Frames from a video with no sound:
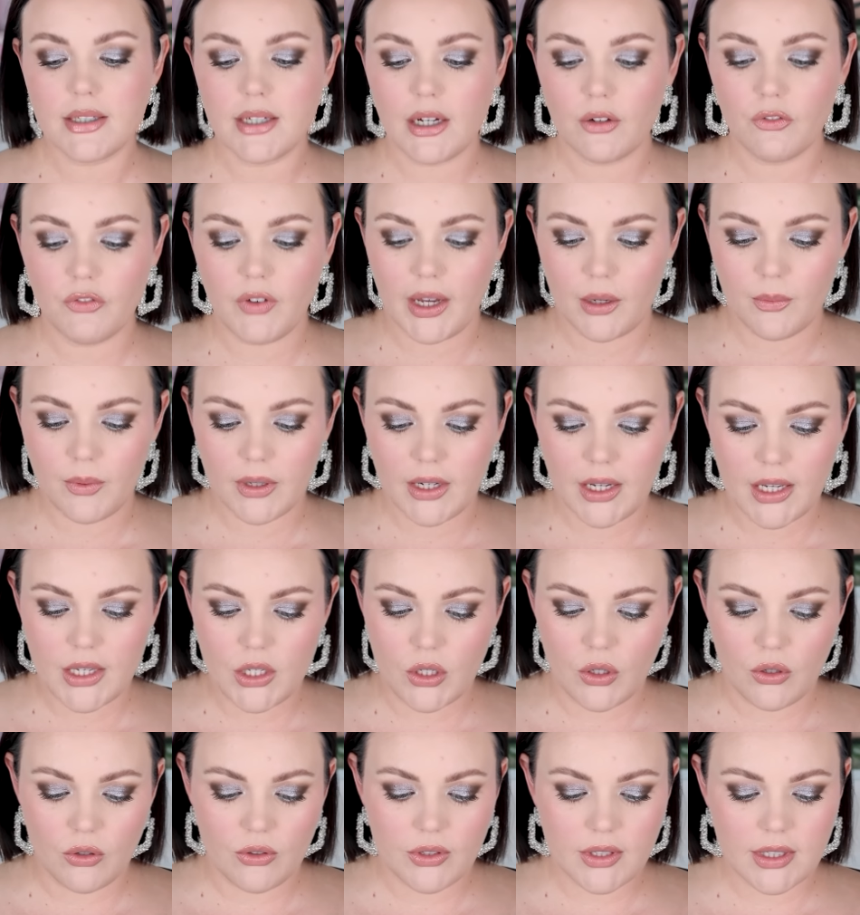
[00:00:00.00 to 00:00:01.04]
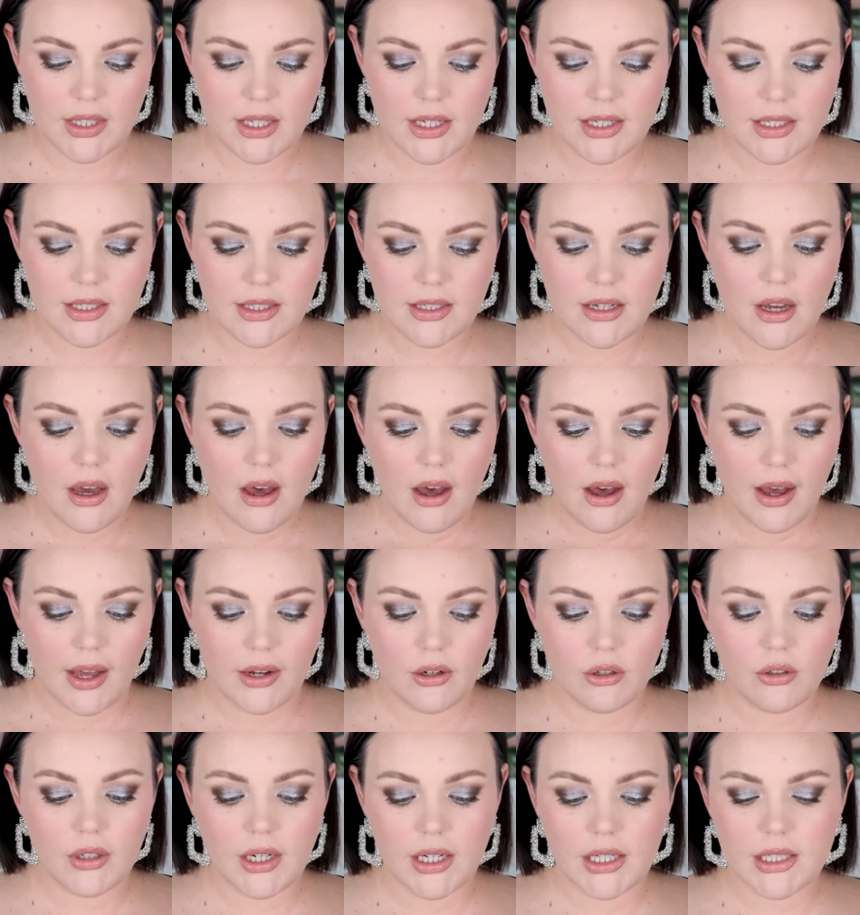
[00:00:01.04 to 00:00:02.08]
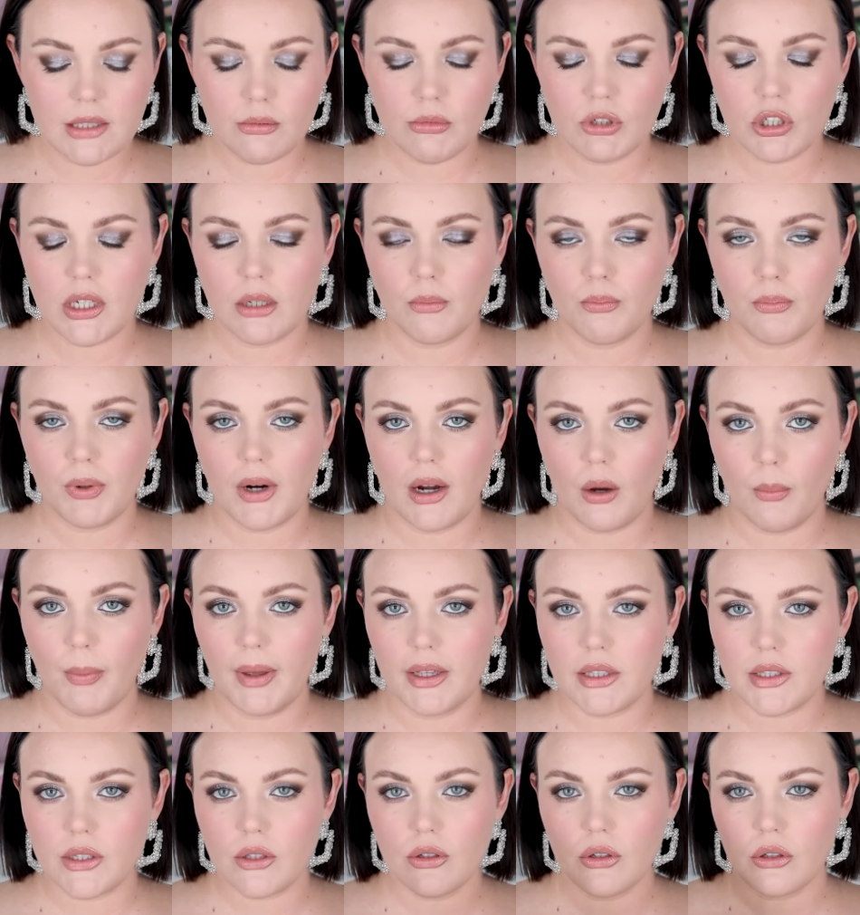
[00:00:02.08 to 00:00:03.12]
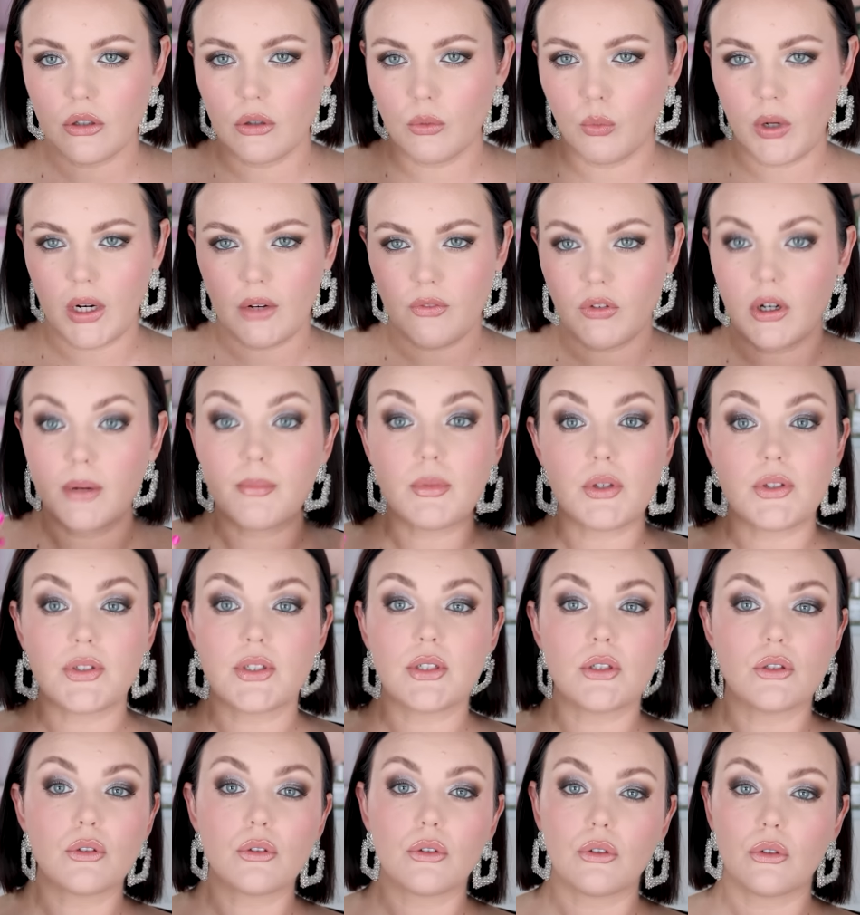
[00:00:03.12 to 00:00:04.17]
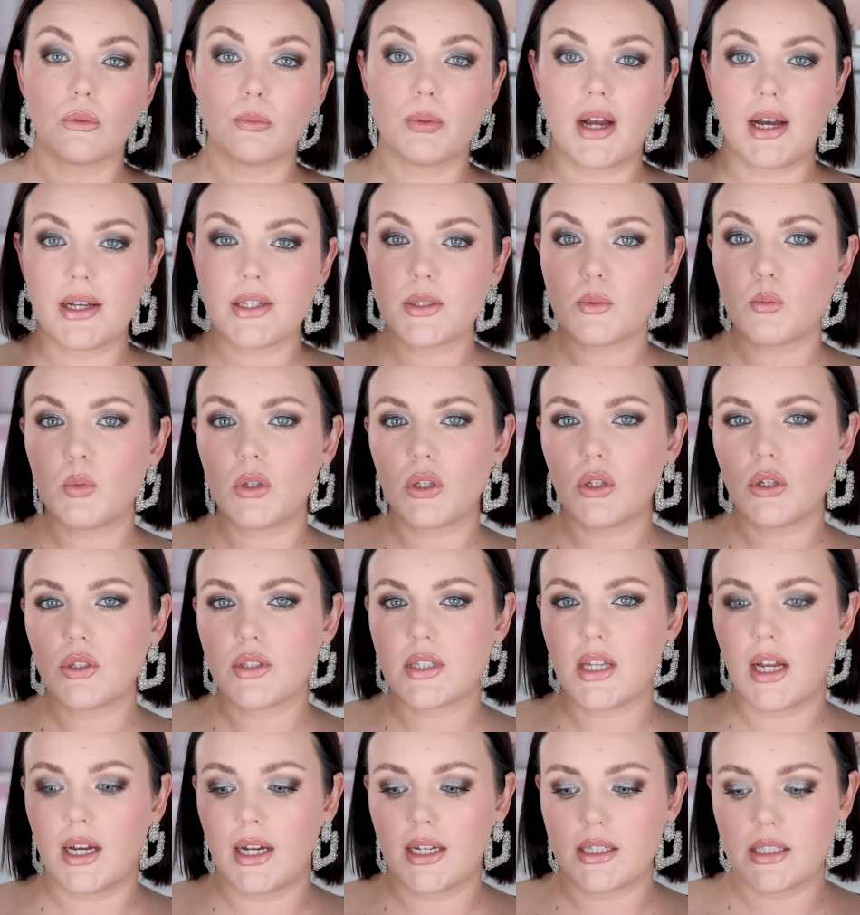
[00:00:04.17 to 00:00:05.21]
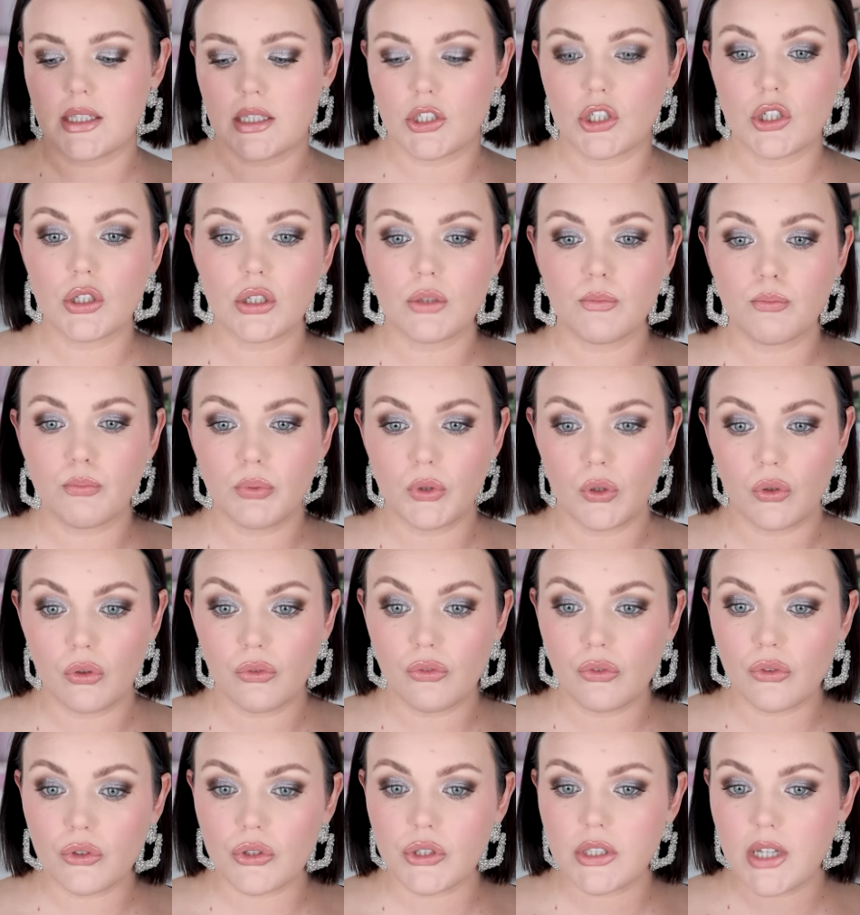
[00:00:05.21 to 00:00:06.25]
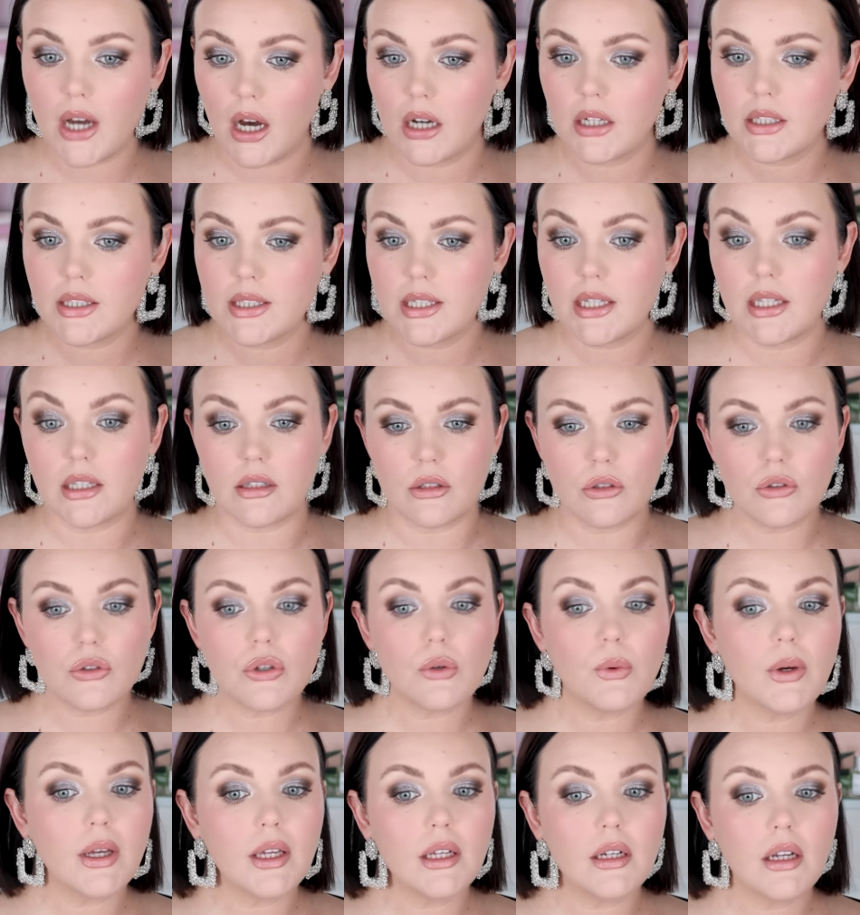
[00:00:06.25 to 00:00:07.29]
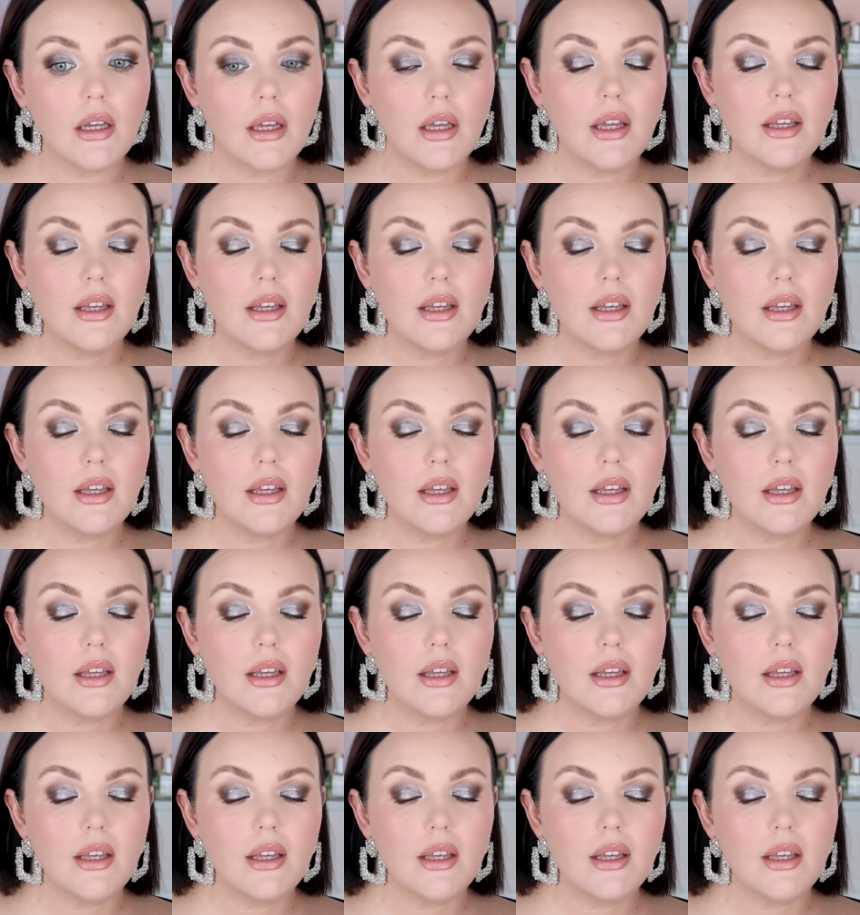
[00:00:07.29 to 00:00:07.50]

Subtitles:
And I find when I use this, I don't need as much like brow pencil or whatever I'm using through the brows because it has such a beautiful dark tint to it.